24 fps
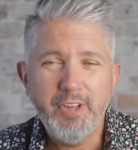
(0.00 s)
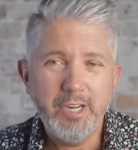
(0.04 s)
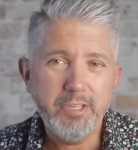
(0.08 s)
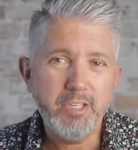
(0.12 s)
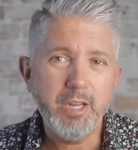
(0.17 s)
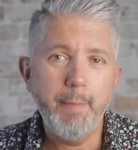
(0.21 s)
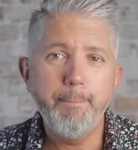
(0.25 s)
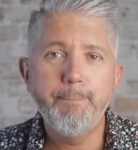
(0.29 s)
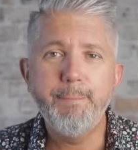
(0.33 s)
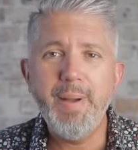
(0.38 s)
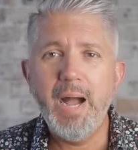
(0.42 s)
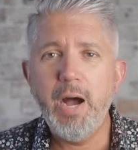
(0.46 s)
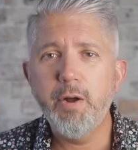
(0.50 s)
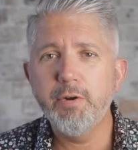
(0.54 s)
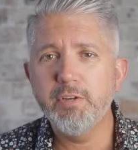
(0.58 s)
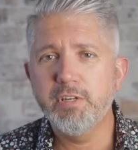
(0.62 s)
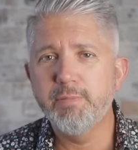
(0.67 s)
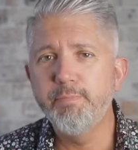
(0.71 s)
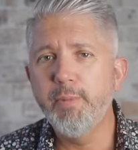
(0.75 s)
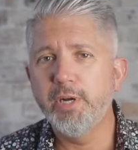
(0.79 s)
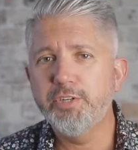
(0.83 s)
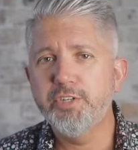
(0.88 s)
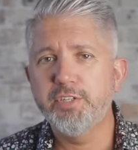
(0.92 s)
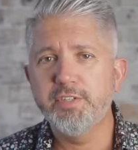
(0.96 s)
that's about
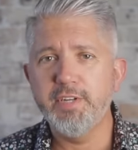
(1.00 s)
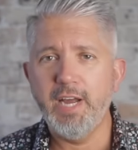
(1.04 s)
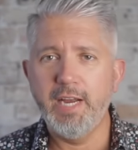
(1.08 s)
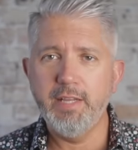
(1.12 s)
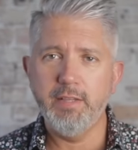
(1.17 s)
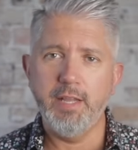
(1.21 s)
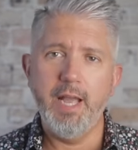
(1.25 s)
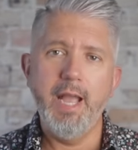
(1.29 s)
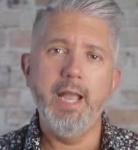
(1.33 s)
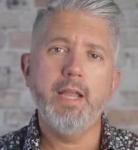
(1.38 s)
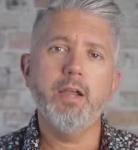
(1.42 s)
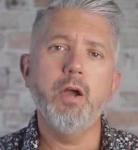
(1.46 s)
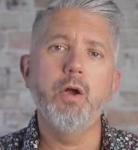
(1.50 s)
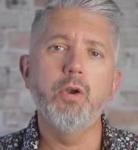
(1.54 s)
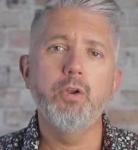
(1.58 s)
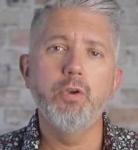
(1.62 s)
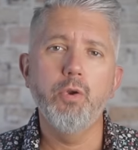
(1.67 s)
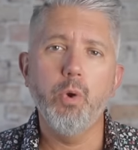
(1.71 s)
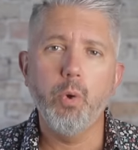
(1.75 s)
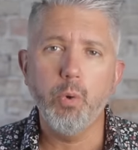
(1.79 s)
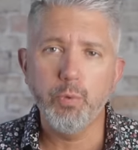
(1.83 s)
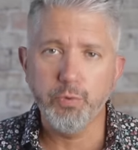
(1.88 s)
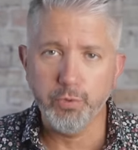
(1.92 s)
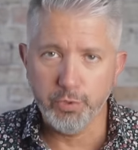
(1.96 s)
as much as I like on
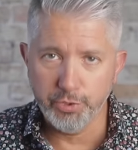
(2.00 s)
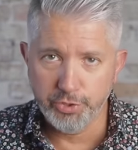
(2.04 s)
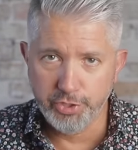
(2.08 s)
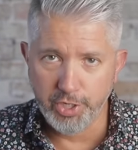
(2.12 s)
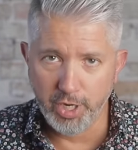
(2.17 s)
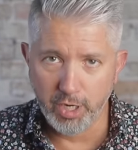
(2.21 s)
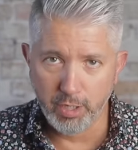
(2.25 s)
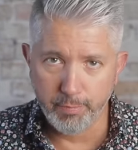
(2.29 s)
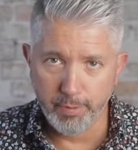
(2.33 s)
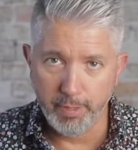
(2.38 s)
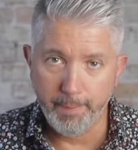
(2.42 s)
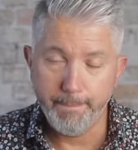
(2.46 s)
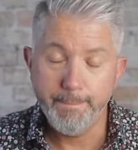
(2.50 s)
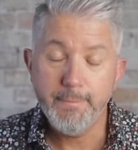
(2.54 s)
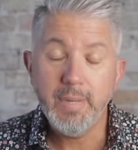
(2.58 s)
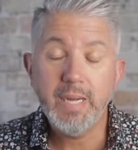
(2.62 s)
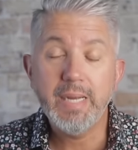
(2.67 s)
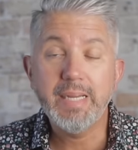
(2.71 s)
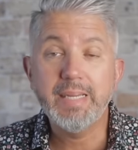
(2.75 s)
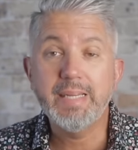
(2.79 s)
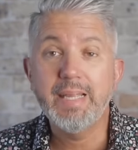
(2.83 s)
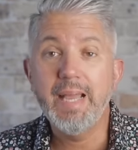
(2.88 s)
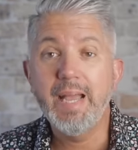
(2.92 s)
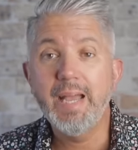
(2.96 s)
an older gentleman.
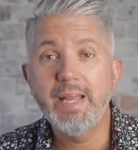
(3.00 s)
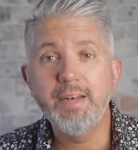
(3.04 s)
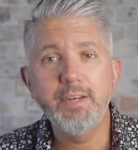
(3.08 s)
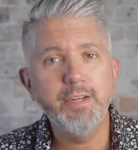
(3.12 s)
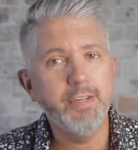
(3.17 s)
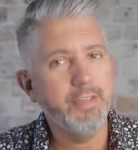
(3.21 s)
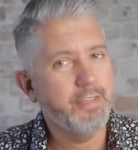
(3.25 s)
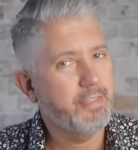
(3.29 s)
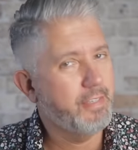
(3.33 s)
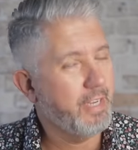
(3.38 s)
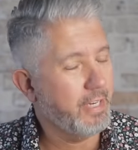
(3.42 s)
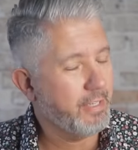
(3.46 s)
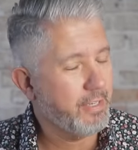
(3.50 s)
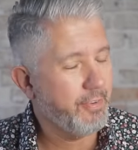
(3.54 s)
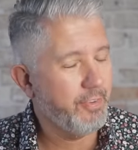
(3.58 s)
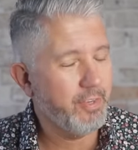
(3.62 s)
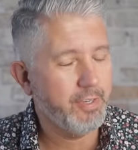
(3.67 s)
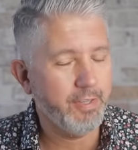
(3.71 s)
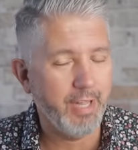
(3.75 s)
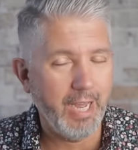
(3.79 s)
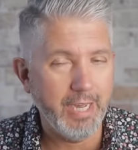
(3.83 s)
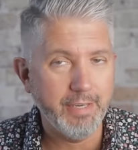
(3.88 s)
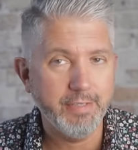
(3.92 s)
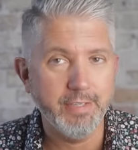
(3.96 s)
Again, stick to the
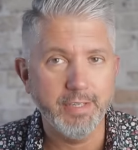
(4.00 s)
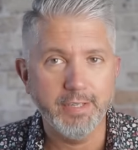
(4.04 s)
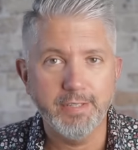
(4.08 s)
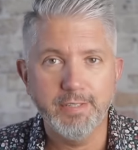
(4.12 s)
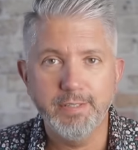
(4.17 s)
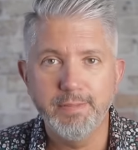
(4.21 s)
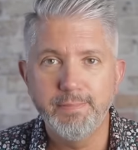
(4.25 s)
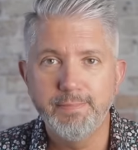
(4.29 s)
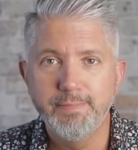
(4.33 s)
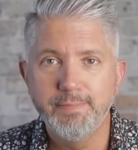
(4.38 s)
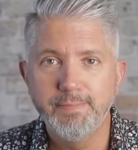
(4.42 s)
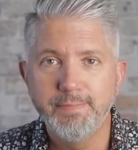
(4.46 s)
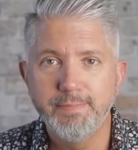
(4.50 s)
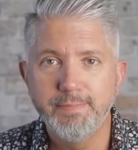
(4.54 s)
classics.